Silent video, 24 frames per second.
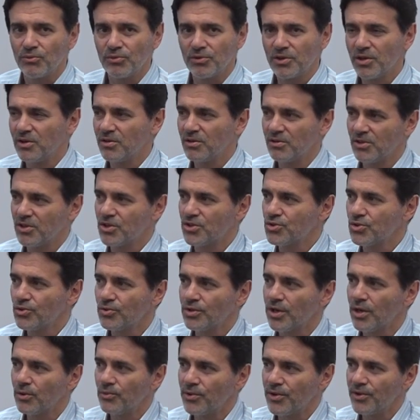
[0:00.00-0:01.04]
the
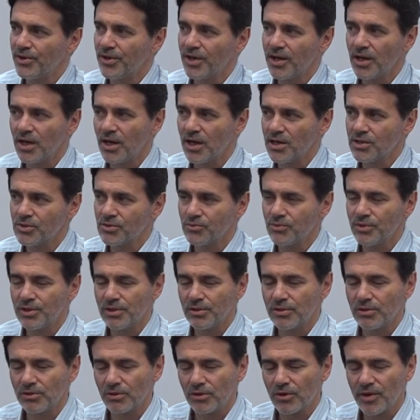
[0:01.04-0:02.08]
sooner we realize
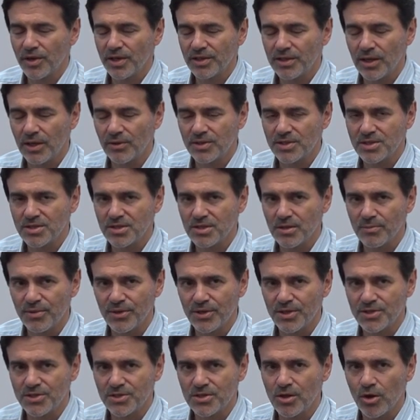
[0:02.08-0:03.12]
we're going down a
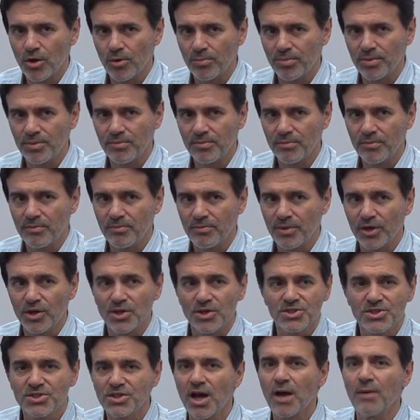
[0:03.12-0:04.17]
slippery slope.
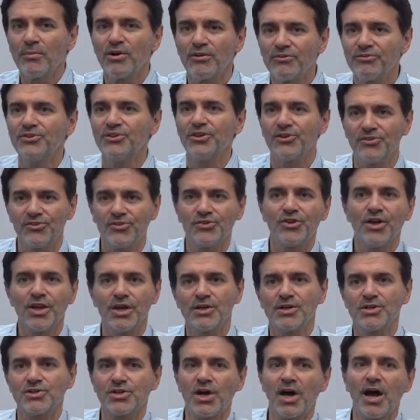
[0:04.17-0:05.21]
Because some of the
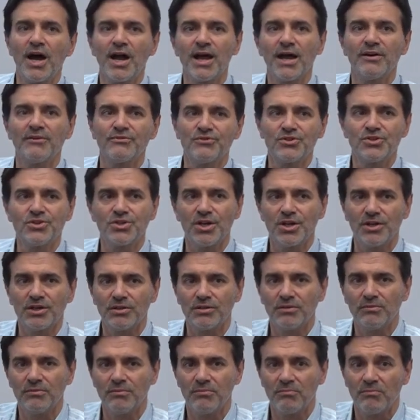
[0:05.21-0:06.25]
things I have seen
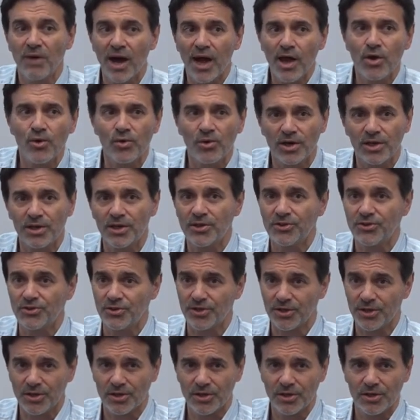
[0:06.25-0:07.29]
in my own
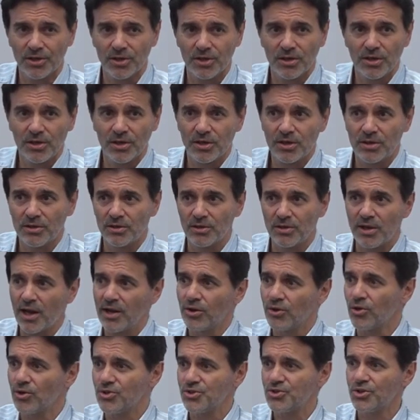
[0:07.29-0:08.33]
country that I
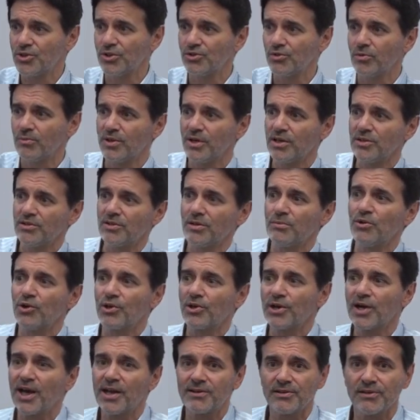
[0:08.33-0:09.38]
consider to be a
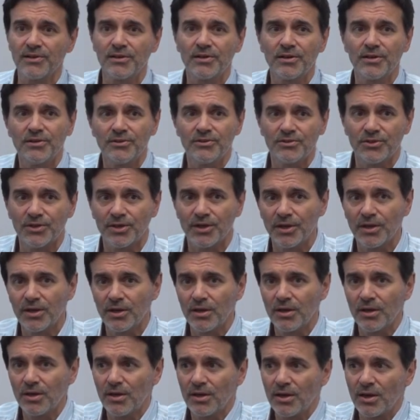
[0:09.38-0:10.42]
democratic country
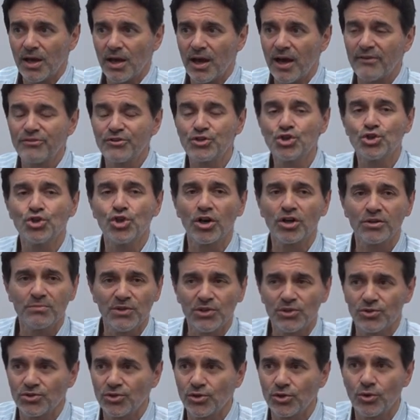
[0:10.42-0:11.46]
have shocked me
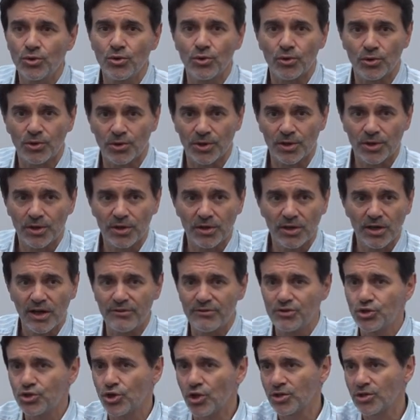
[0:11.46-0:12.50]
to the core, have
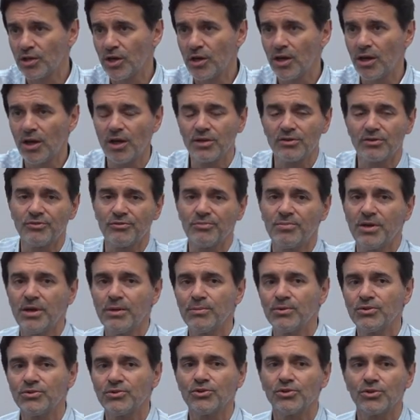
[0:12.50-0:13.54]
shocked a lot of
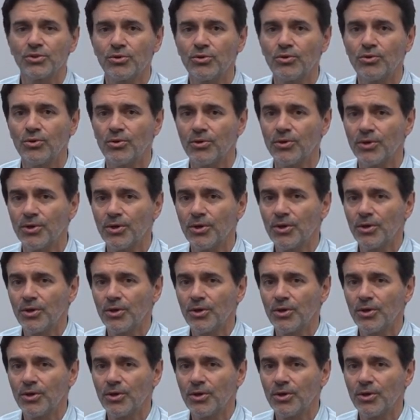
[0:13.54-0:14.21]
people to the core.